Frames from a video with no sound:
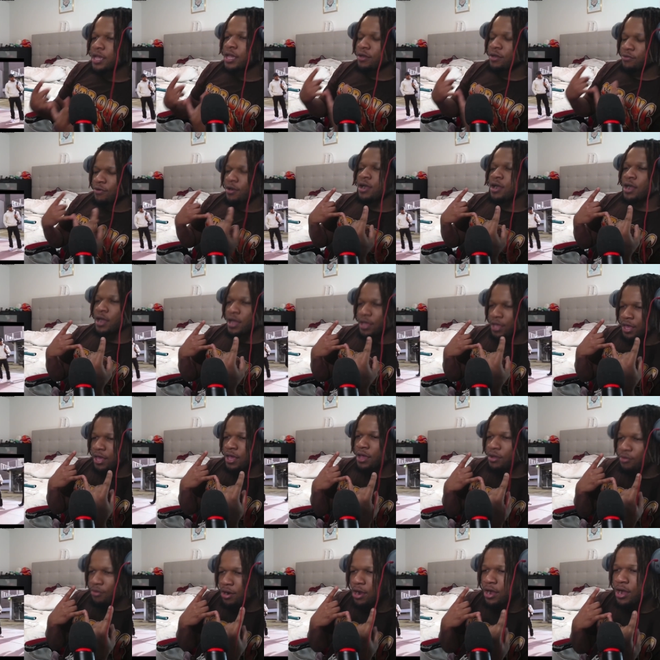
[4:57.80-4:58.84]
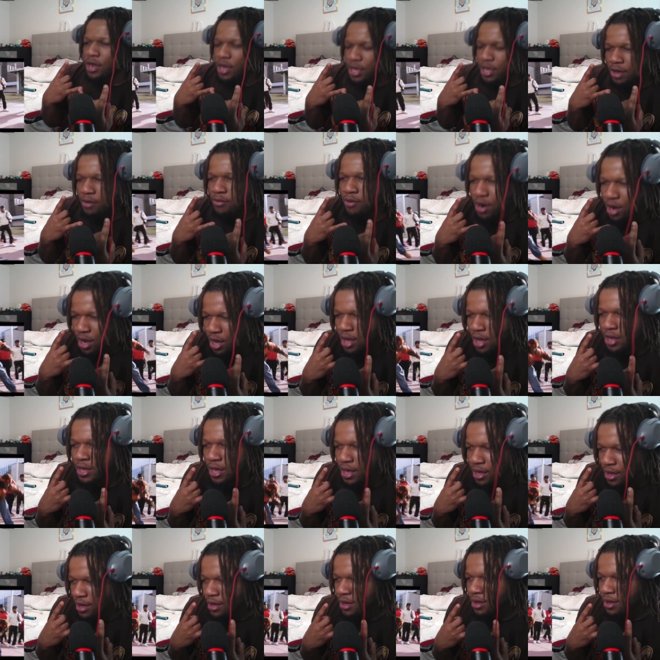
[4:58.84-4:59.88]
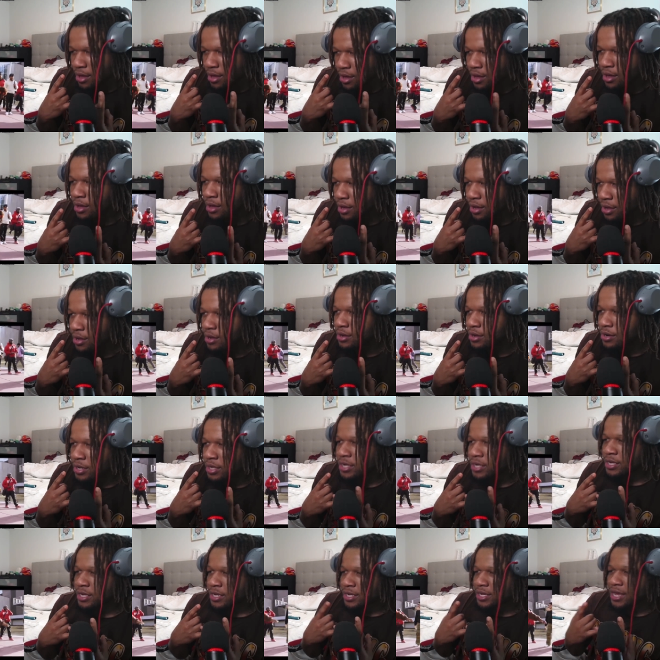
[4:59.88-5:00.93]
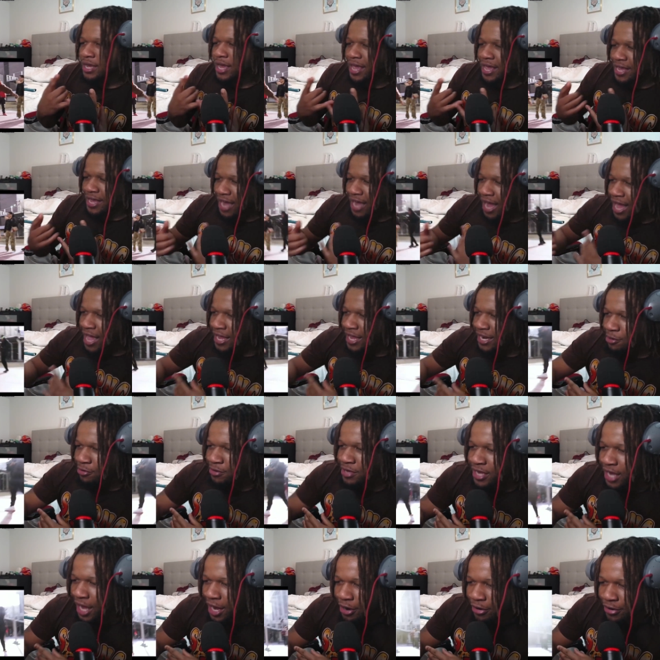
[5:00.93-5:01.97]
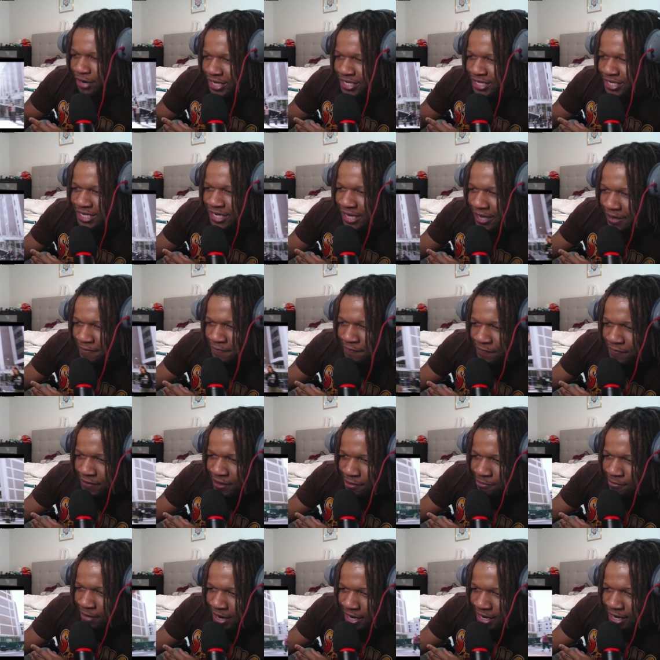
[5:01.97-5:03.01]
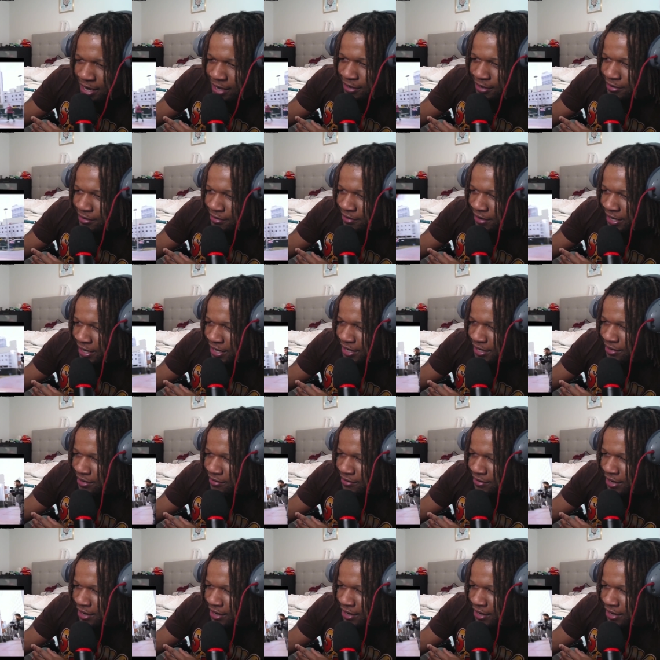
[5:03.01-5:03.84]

Ryan, Ryan, Ryan, Ryan. Hey, Kyle Loki got on a tough fit right now, though. I ain't gonna